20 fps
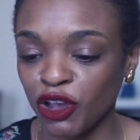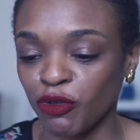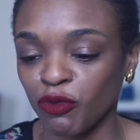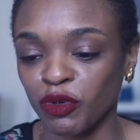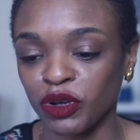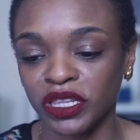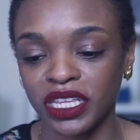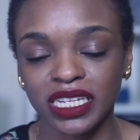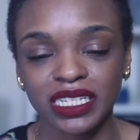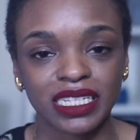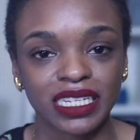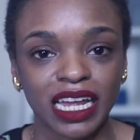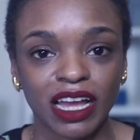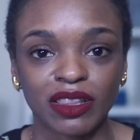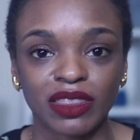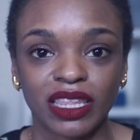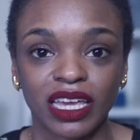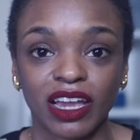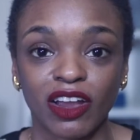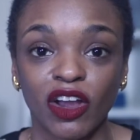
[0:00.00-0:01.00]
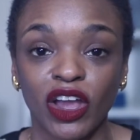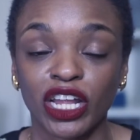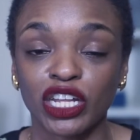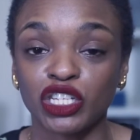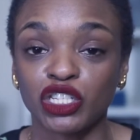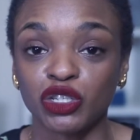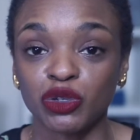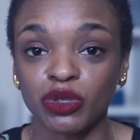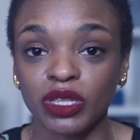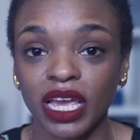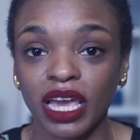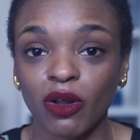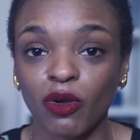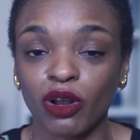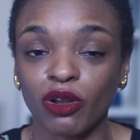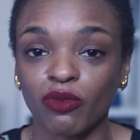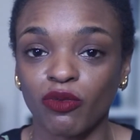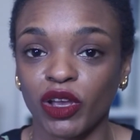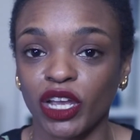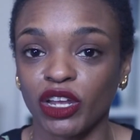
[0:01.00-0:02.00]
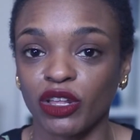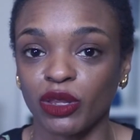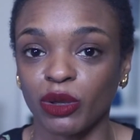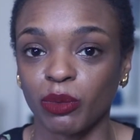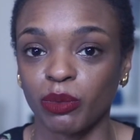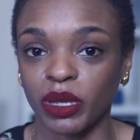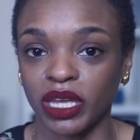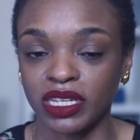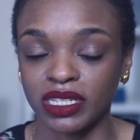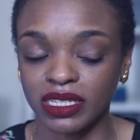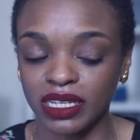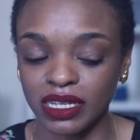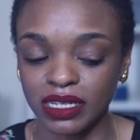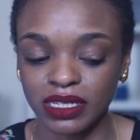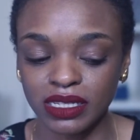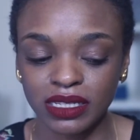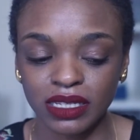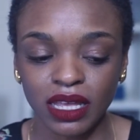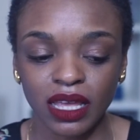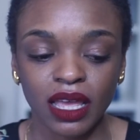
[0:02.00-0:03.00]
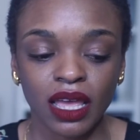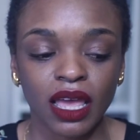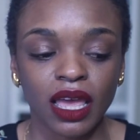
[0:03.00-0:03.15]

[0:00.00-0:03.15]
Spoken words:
release it out there, and do that on a regular basis,